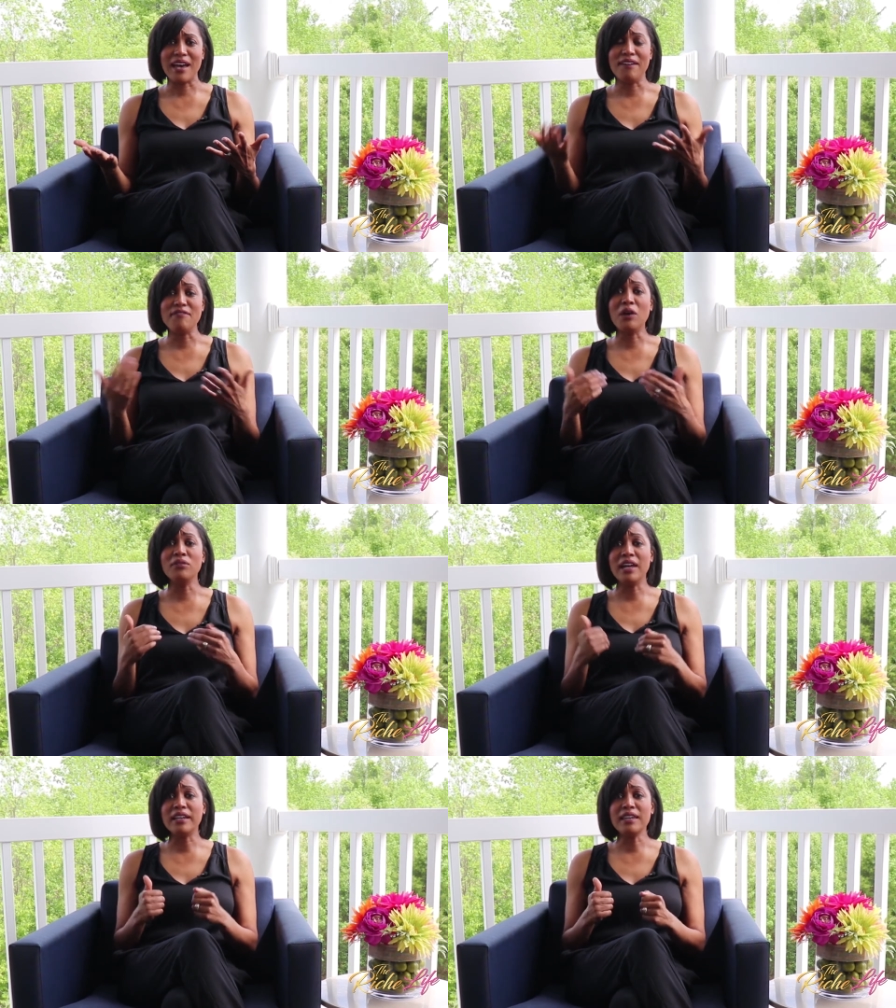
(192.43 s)
I
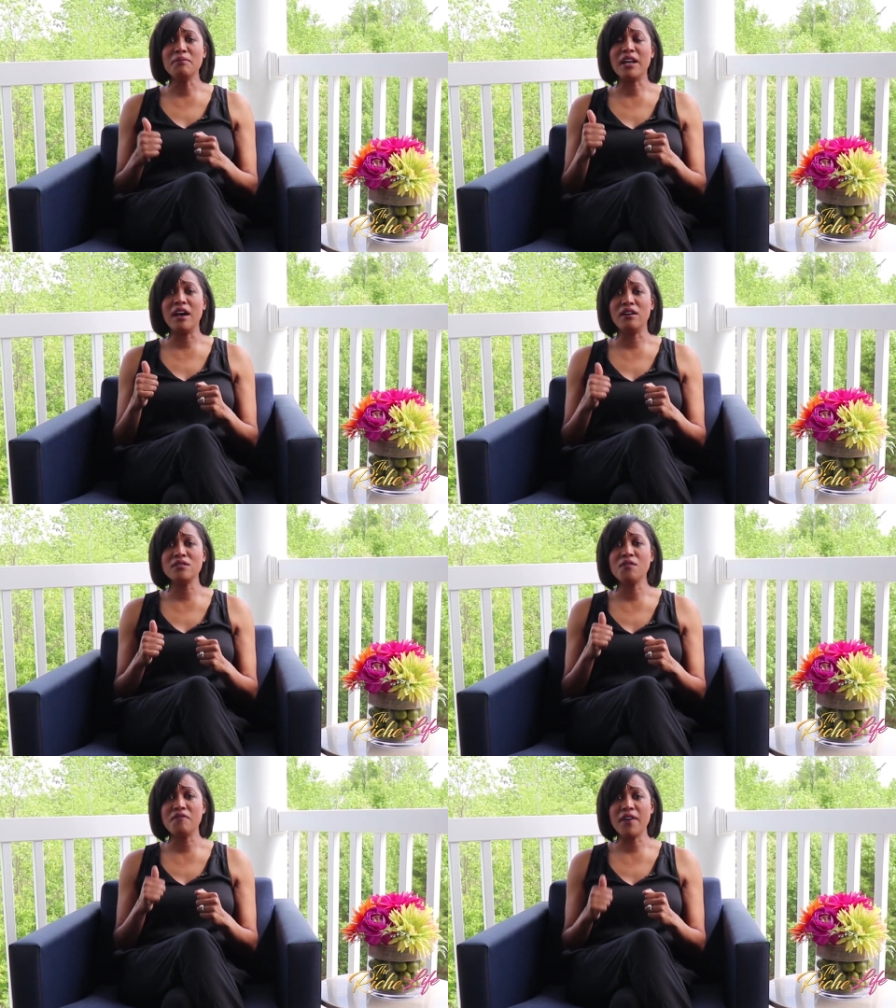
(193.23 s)
felt lucky, but I
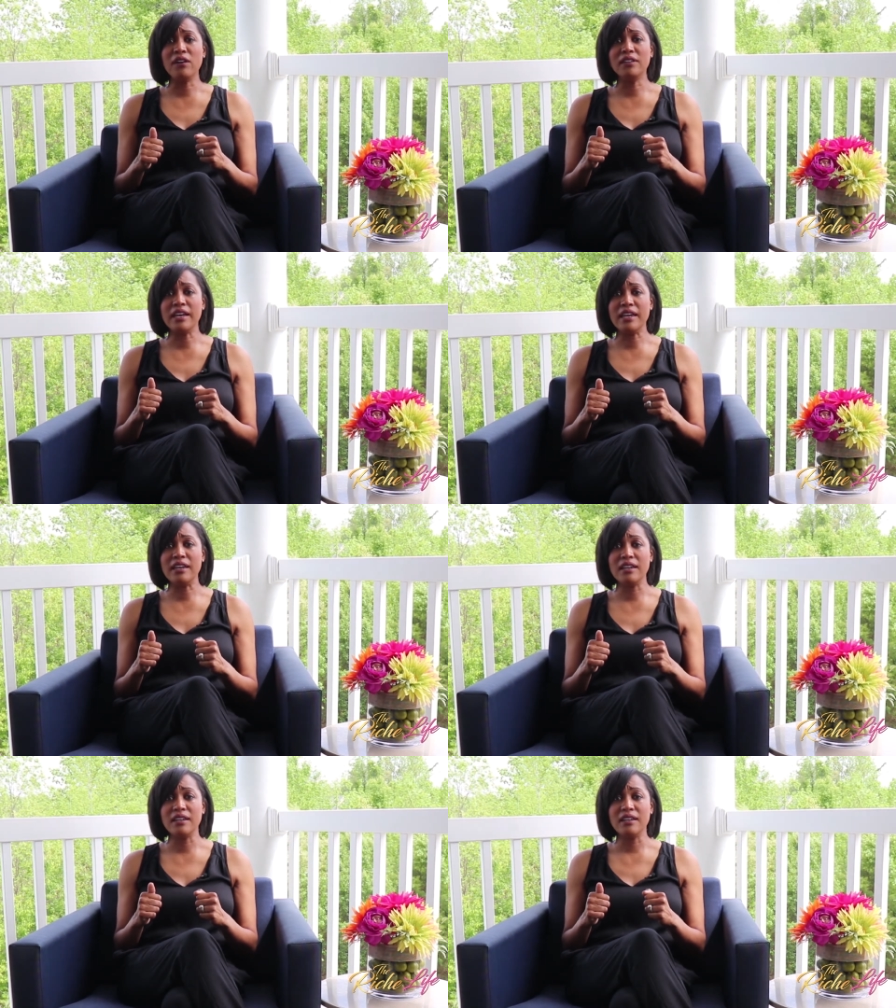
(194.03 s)
also felt
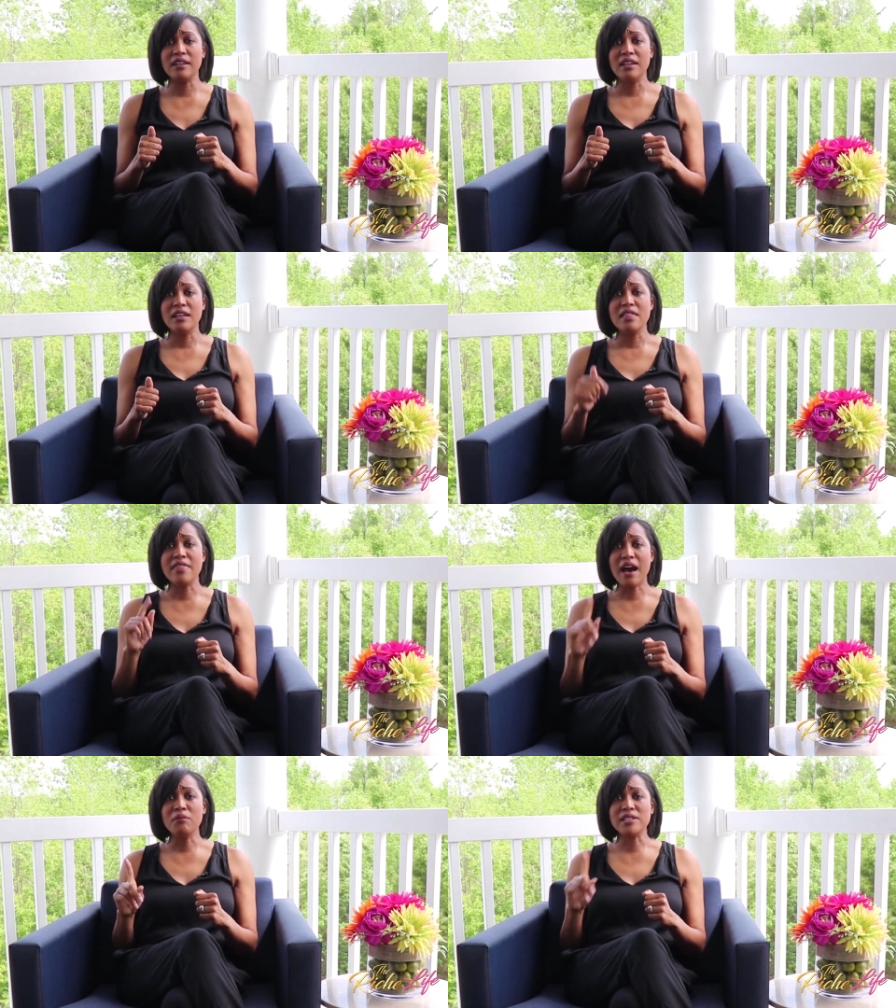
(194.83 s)
like
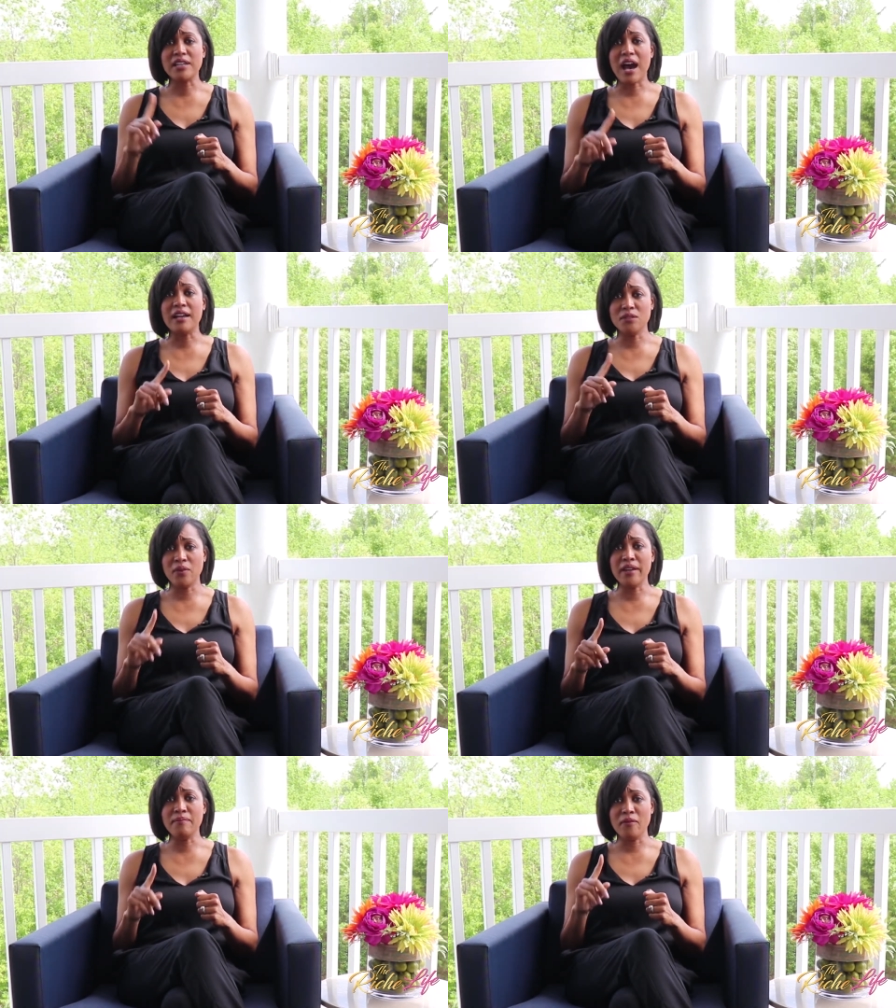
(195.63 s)
that was God's
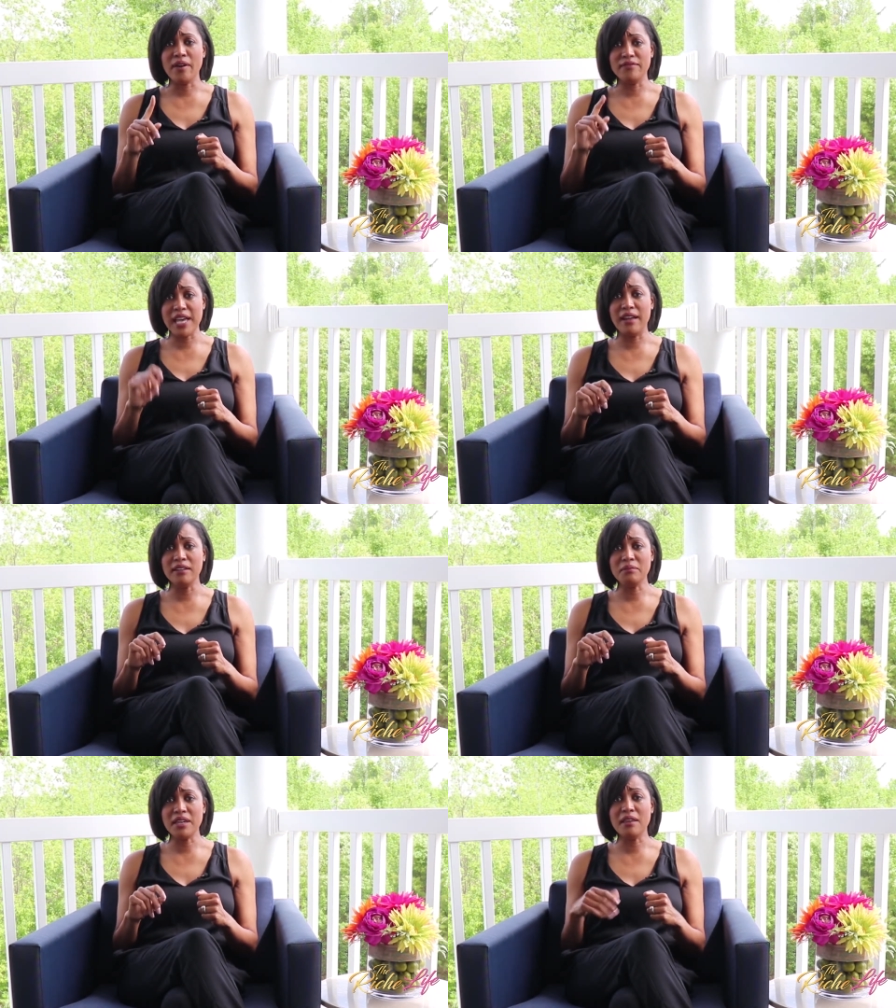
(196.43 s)
way of
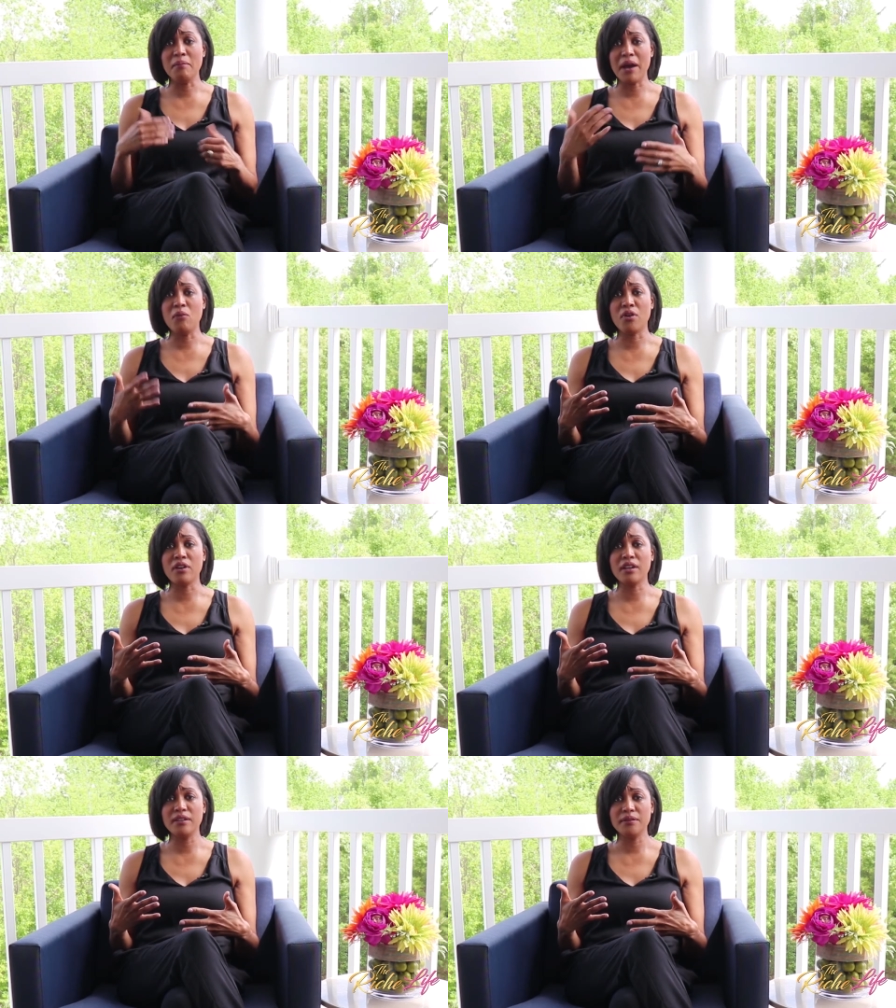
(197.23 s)
telling me that my
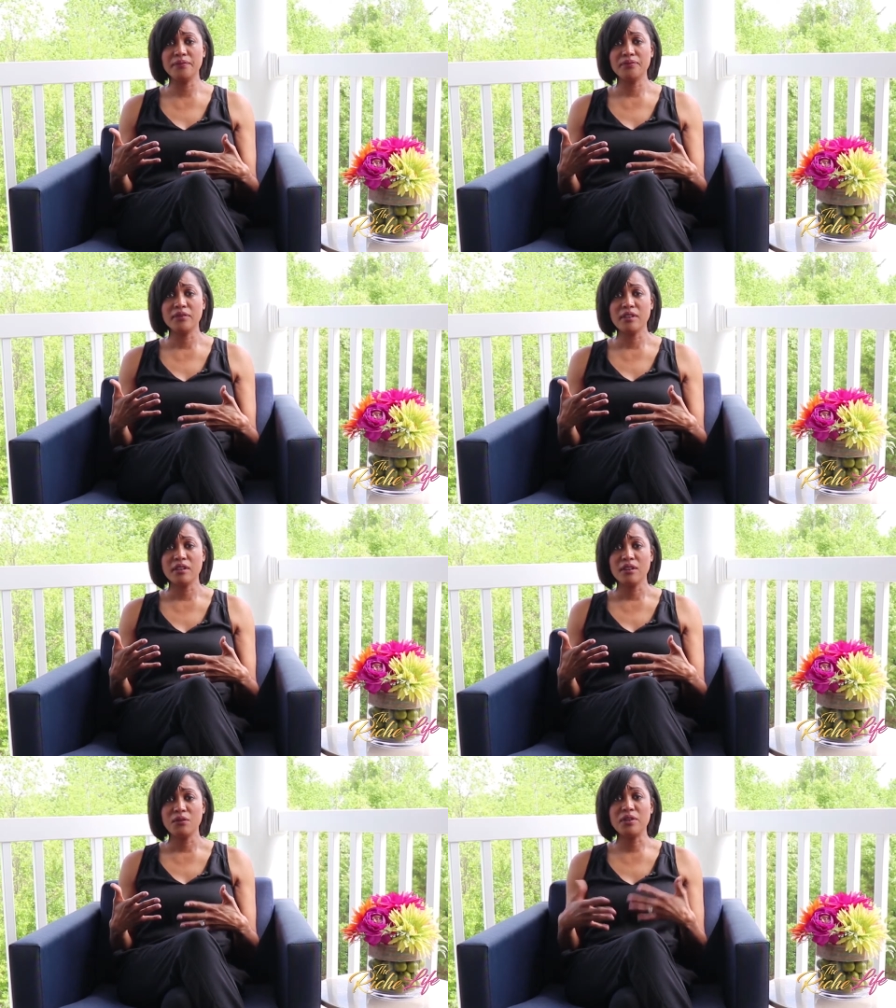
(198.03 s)
work
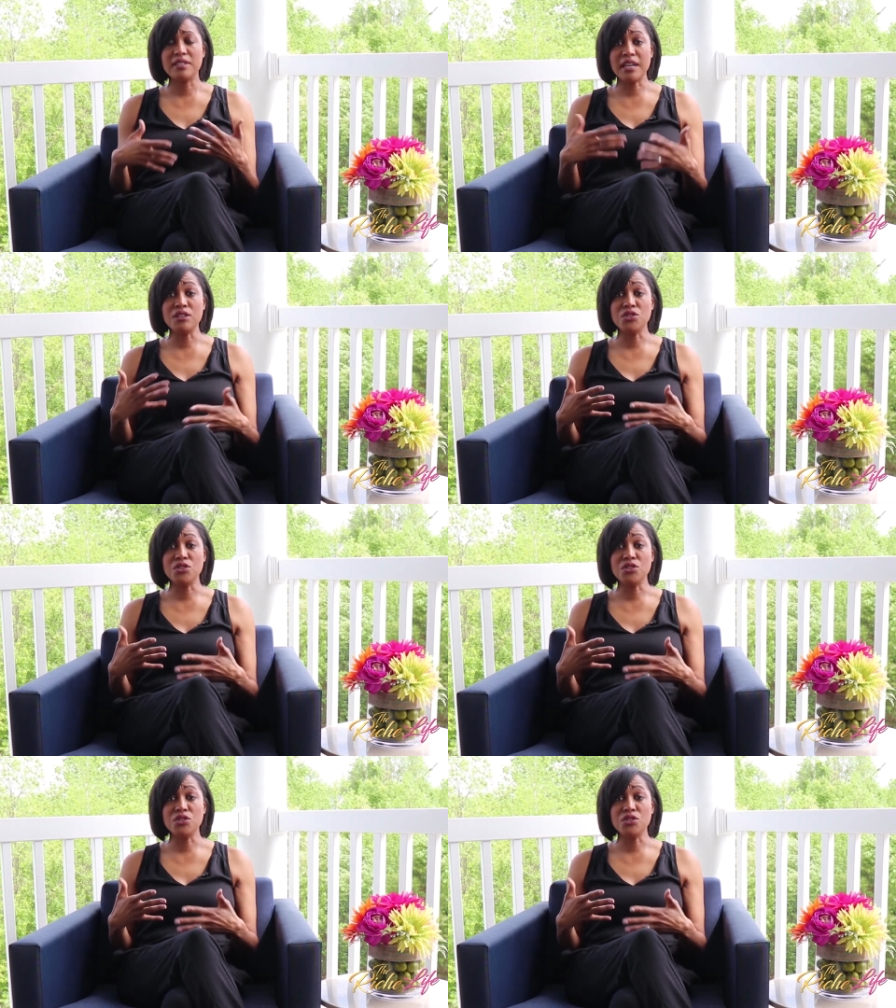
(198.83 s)
with St.